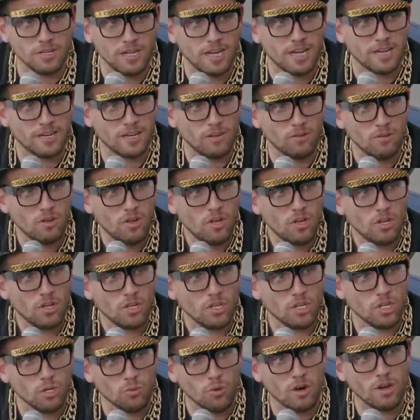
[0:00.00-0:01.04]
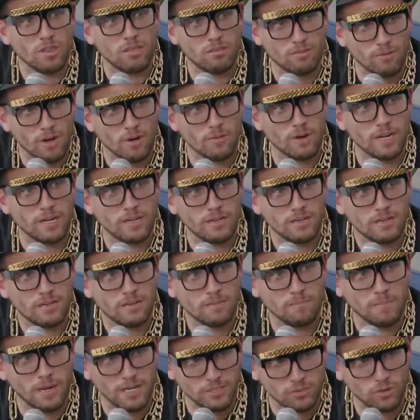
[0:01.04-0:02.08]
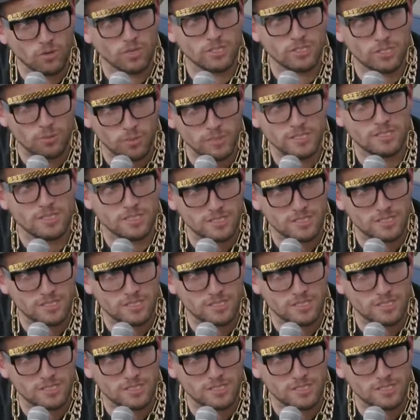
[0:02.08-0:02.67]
Vulcano you are throwing my daughter's sweet